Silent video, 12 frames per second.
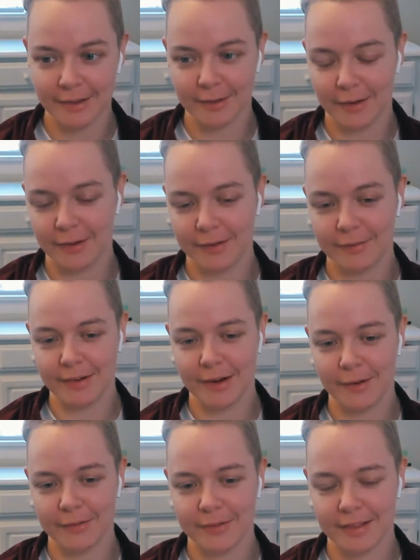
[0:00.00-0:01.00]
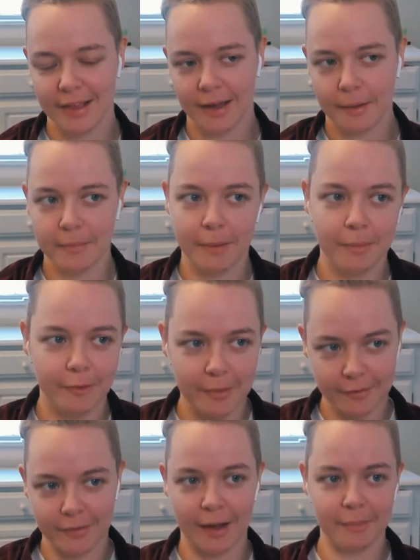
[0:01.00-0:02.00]
So I don't know if it's like a member of my
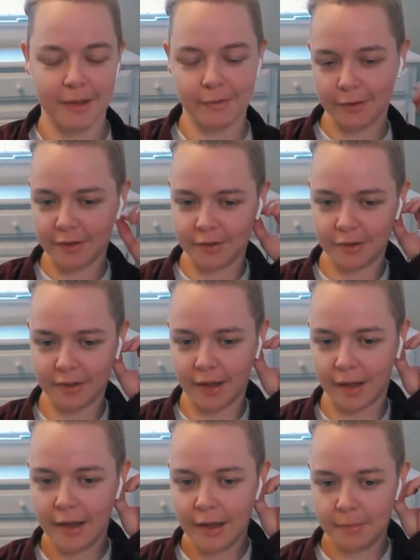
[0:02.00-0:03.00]
family versus just like